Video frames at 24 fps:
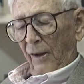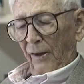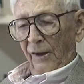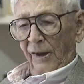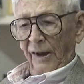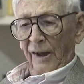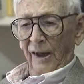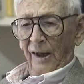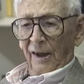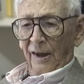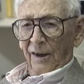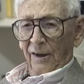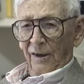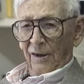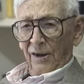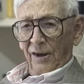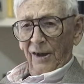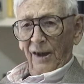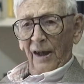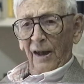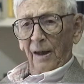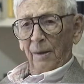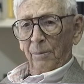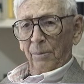in getting it
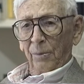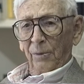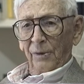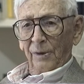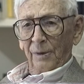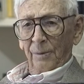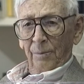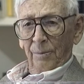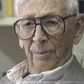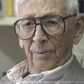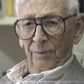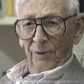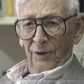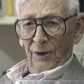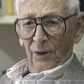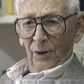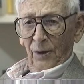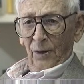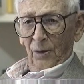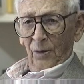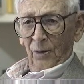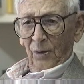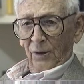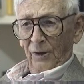set up with the
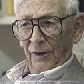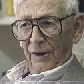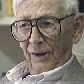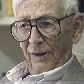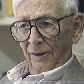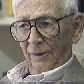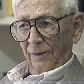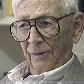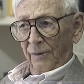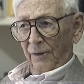old uh,